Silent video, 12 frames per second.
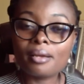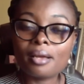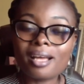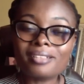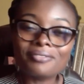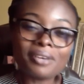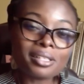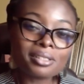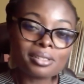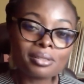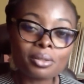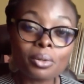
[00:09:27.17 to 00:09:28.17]

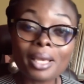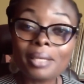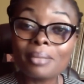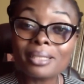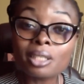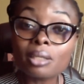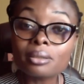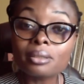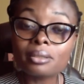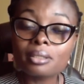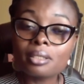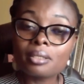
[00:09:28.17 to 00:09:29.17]
advanced cooking
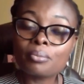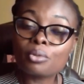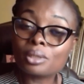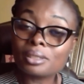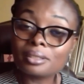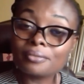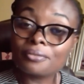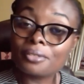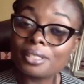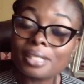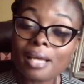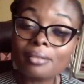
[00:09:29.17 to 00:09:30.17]
methods, put in the
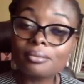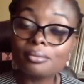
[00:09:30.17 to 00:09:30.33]
freezer.